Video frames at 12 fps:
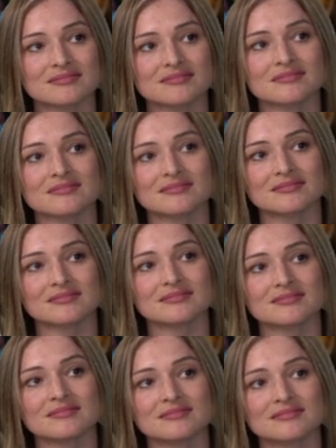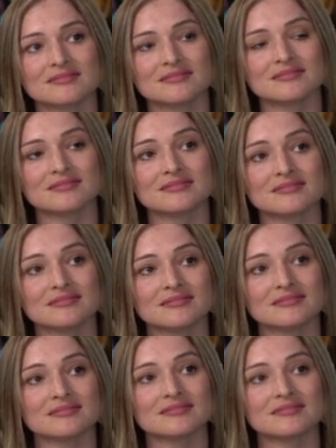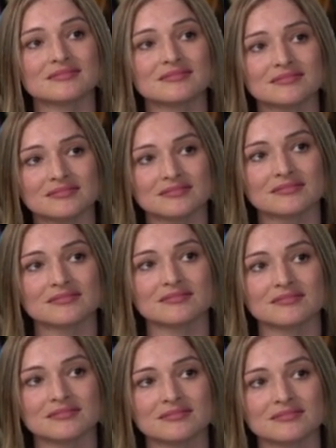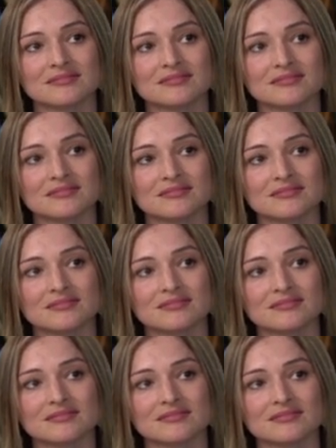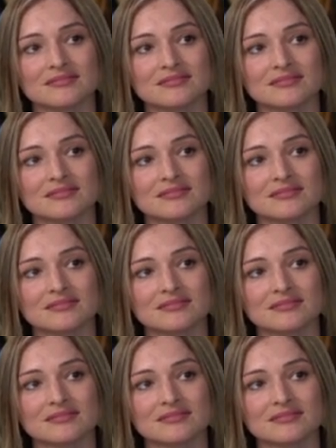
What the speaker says: (not speaking)